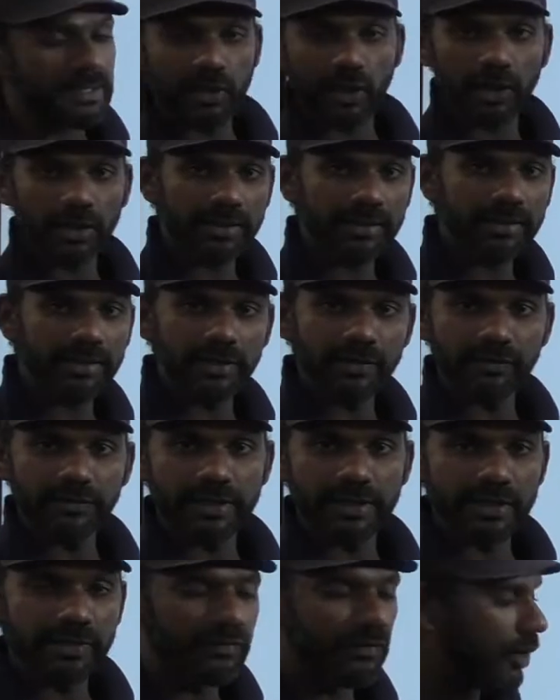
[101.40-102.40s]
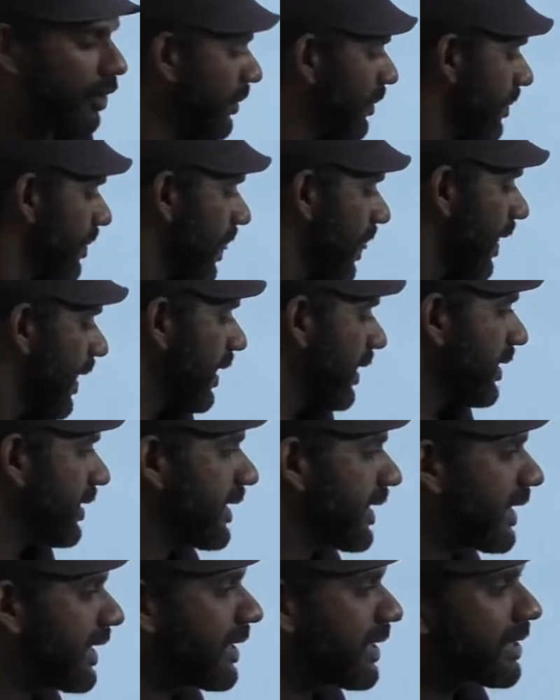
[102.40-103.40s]
not in the infinitive
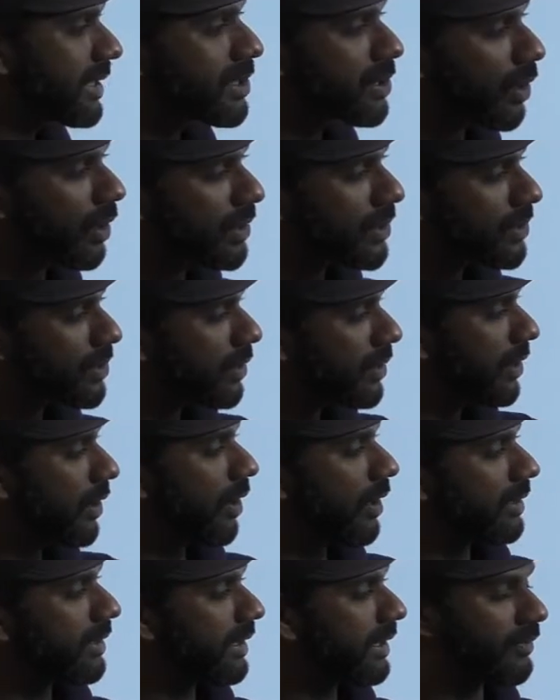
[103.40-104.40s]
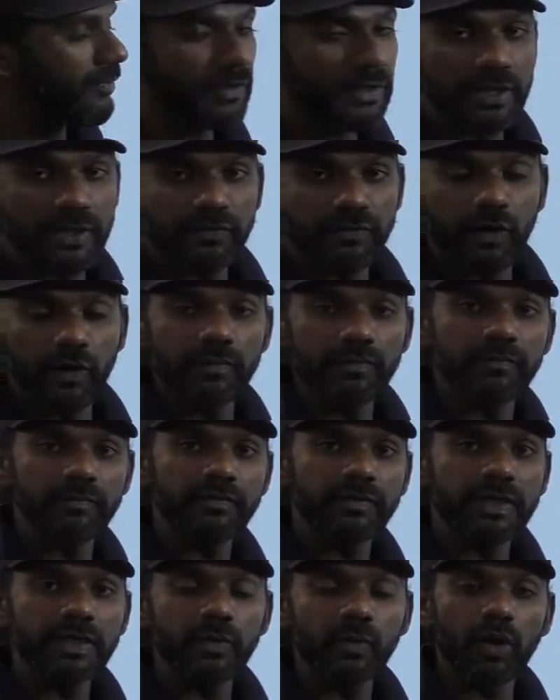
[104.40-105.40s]
form, D is also not in the infinitive
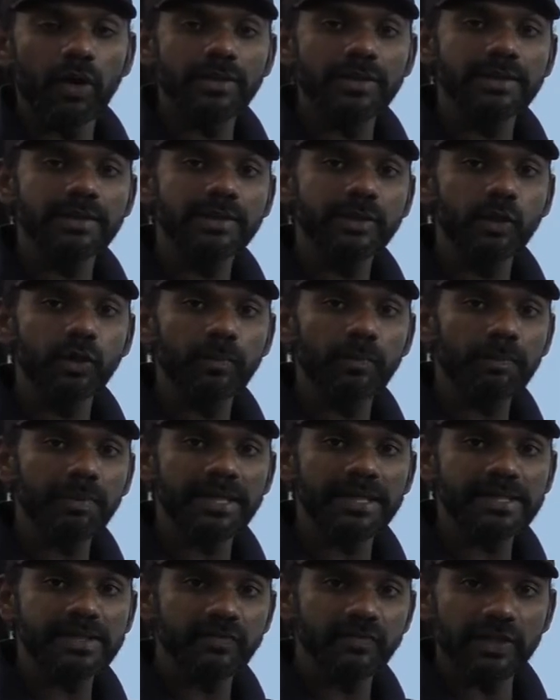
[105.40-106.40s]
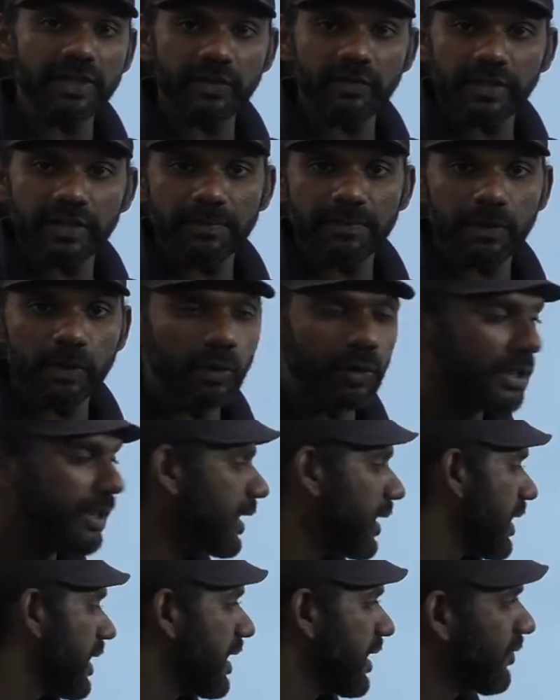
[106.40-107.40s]
form. We want 2 plus V1
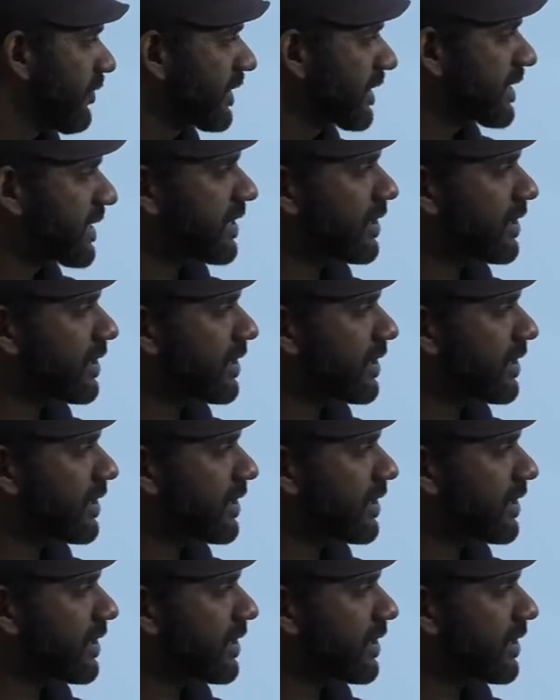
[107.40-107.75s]
plural, which is